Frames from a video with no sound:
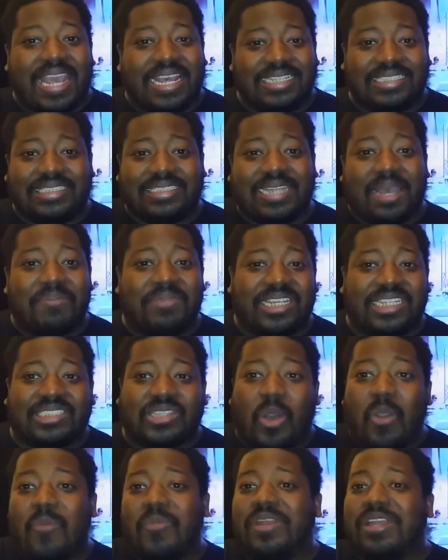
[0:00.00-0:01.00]
His stomach is
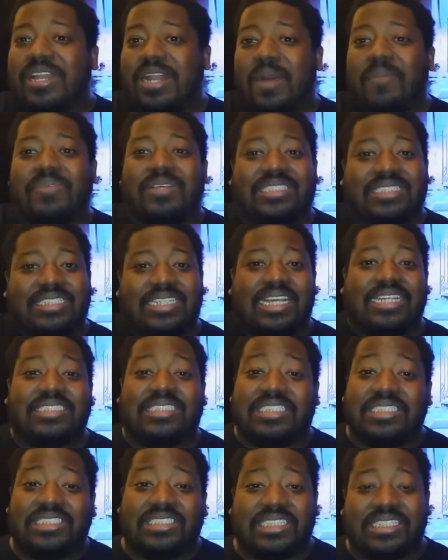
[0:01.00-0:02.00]
opening up, his guts
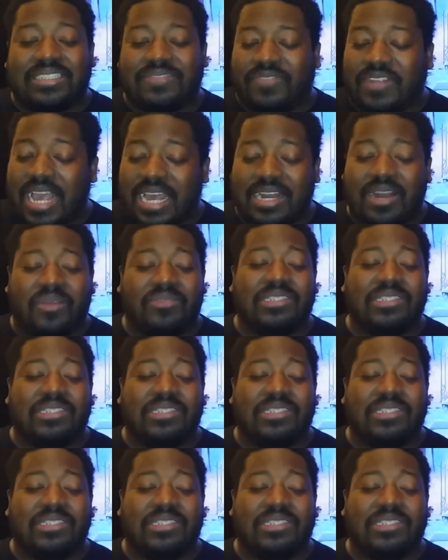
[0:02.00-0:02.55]
and shit flying out.